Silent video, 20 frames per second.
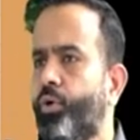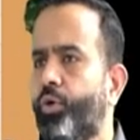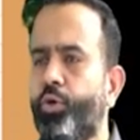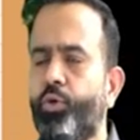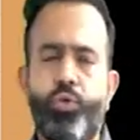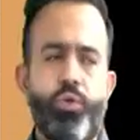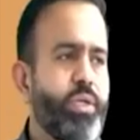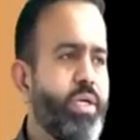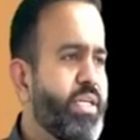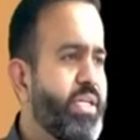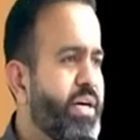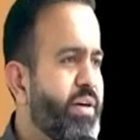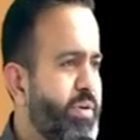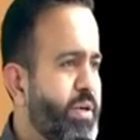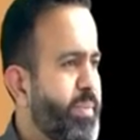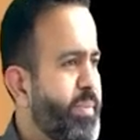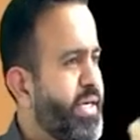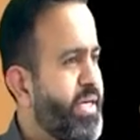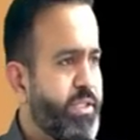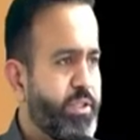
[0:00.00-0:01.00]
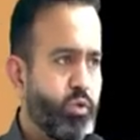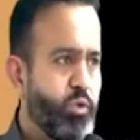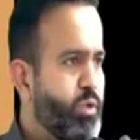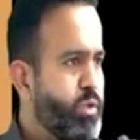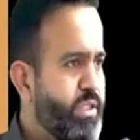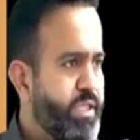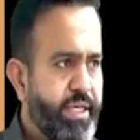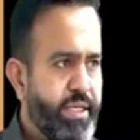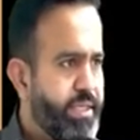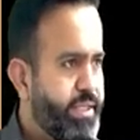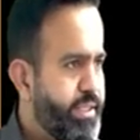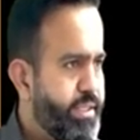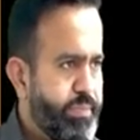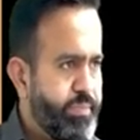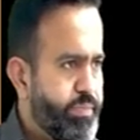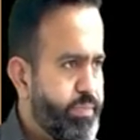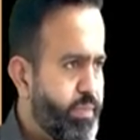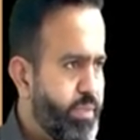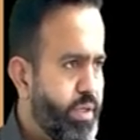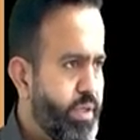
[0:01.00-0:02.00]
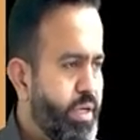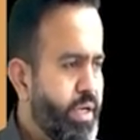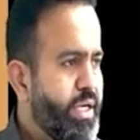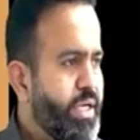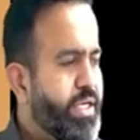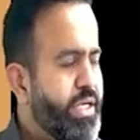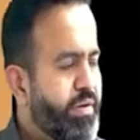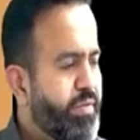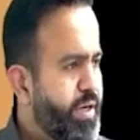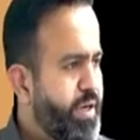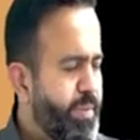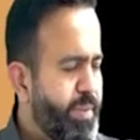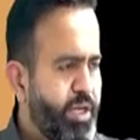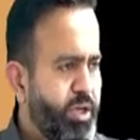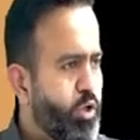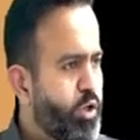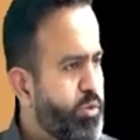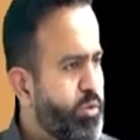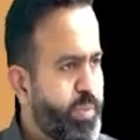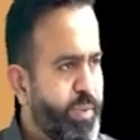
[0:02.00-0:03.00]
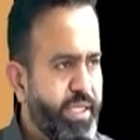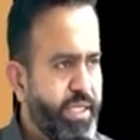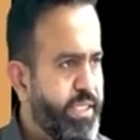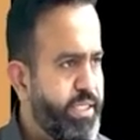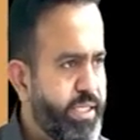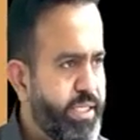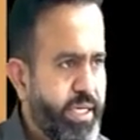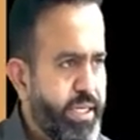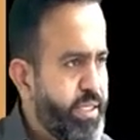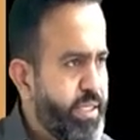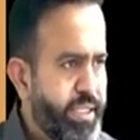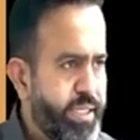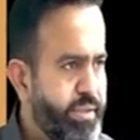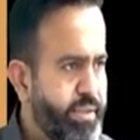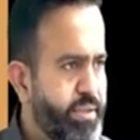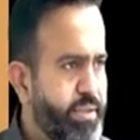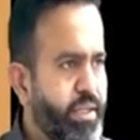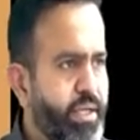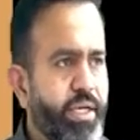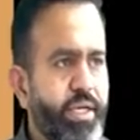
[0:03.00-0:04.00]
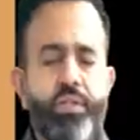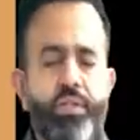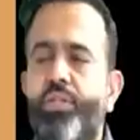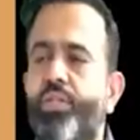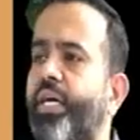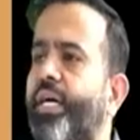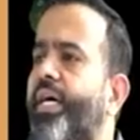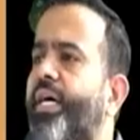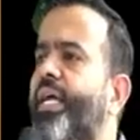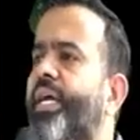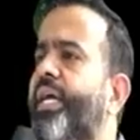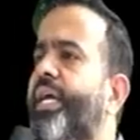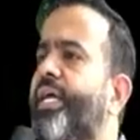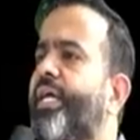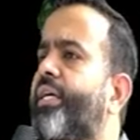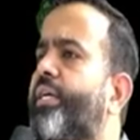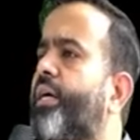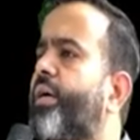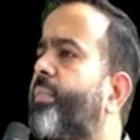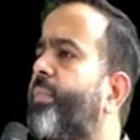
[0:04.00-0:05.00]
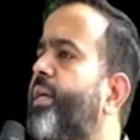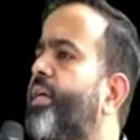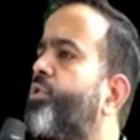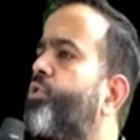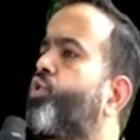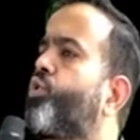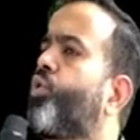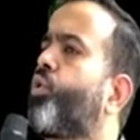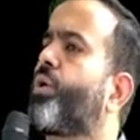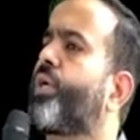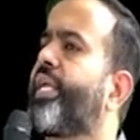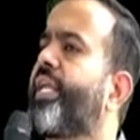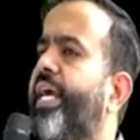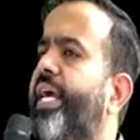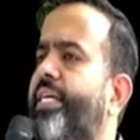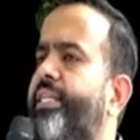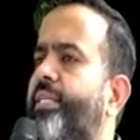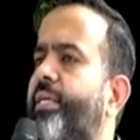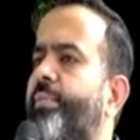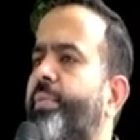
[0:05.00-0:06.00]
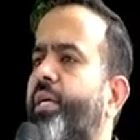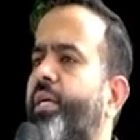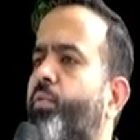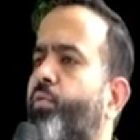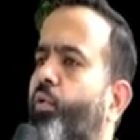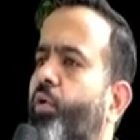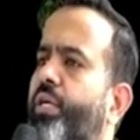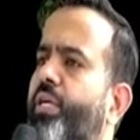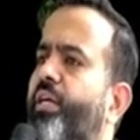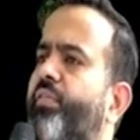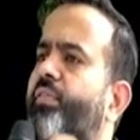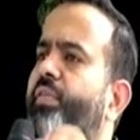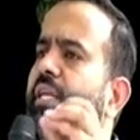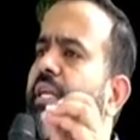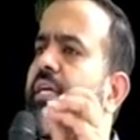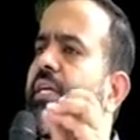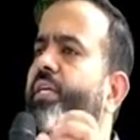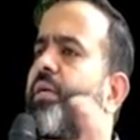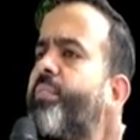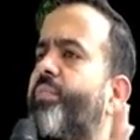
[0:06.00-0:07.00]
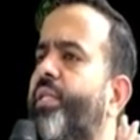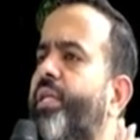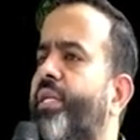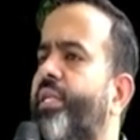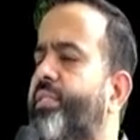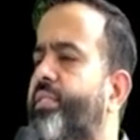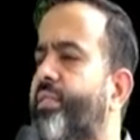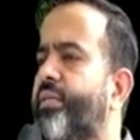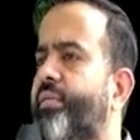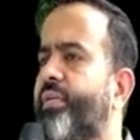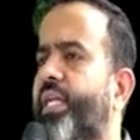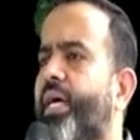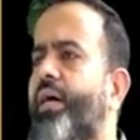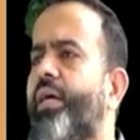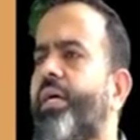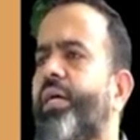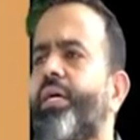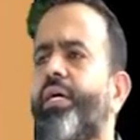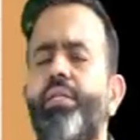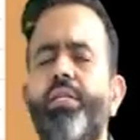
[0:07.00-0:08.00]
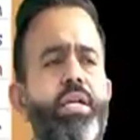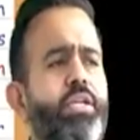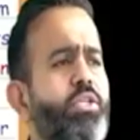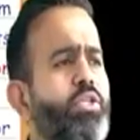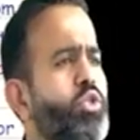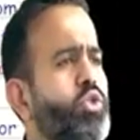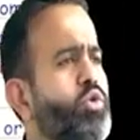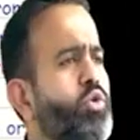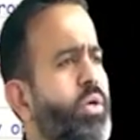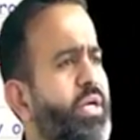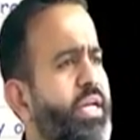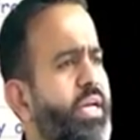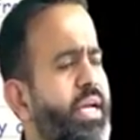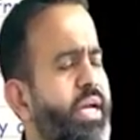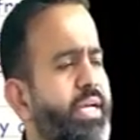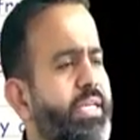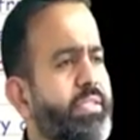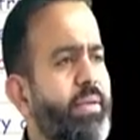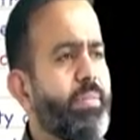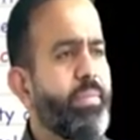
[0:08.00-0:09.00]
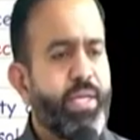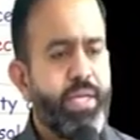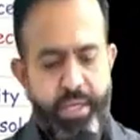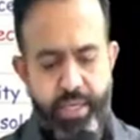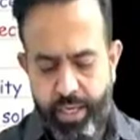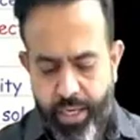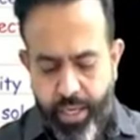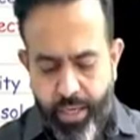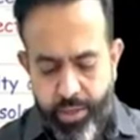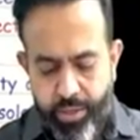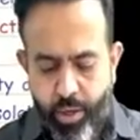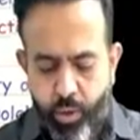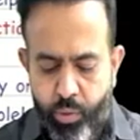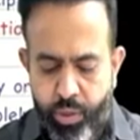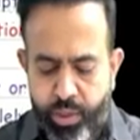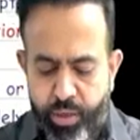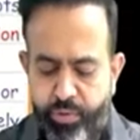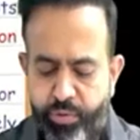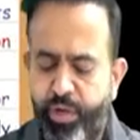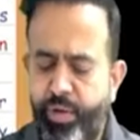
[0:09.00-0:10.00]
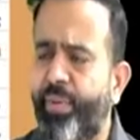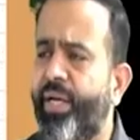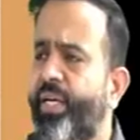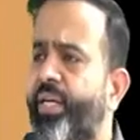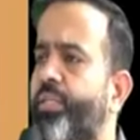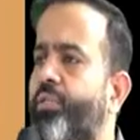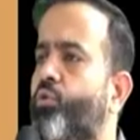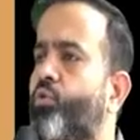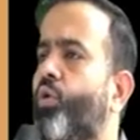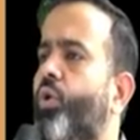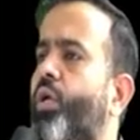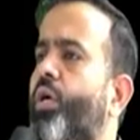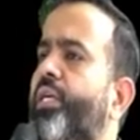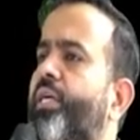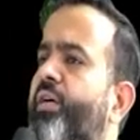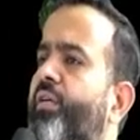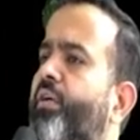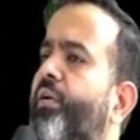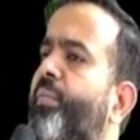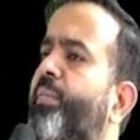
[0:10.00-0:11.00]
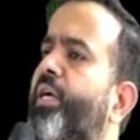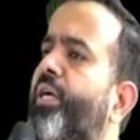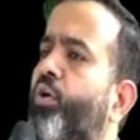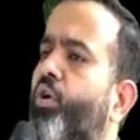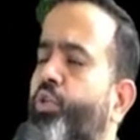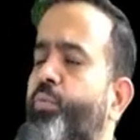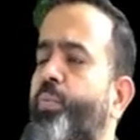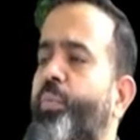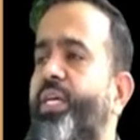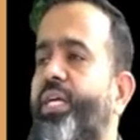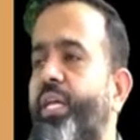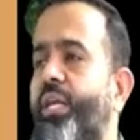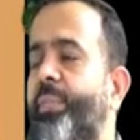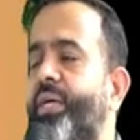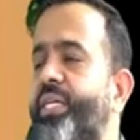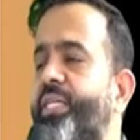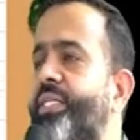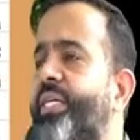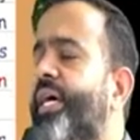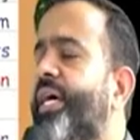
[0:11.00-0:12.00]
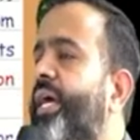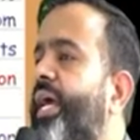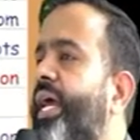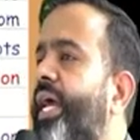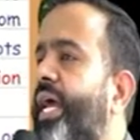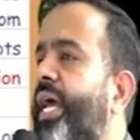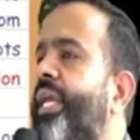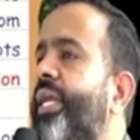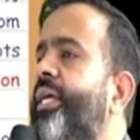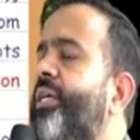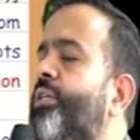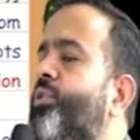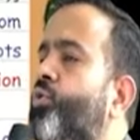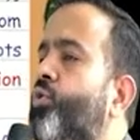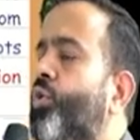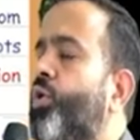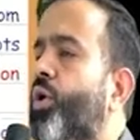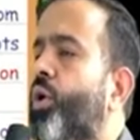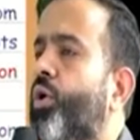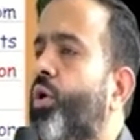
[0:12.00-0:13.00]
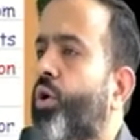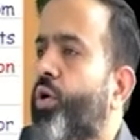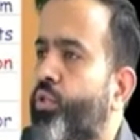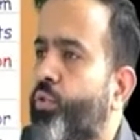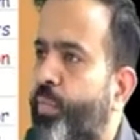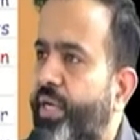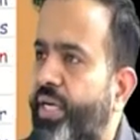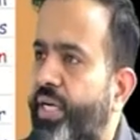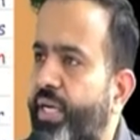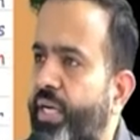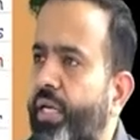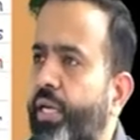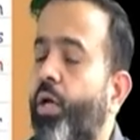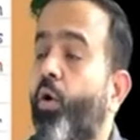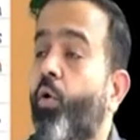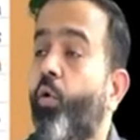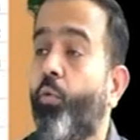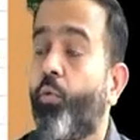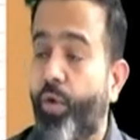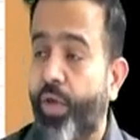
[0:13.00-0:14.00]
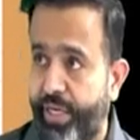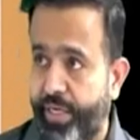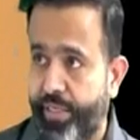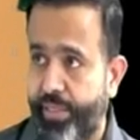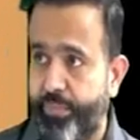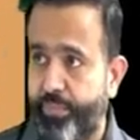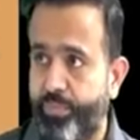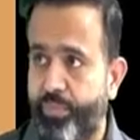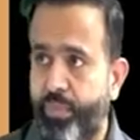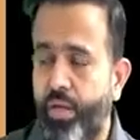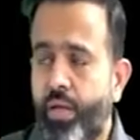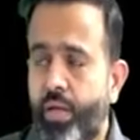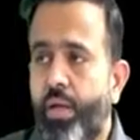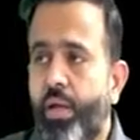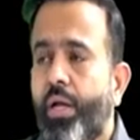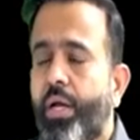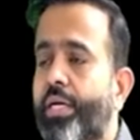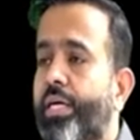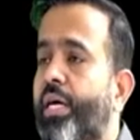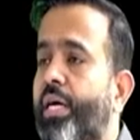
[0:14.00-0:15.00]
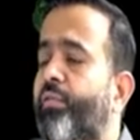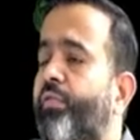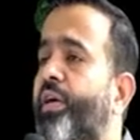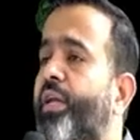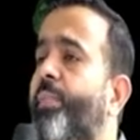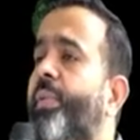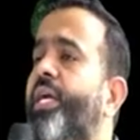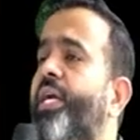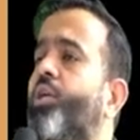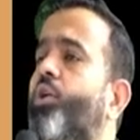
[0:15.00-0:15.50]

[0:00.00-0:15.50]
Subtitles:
you know that government schools are there, government hospitals are there. Their income is totally exempted. Whatever income they received now, there is totally exempted. Now, government school or government hospital means any school or hospital where government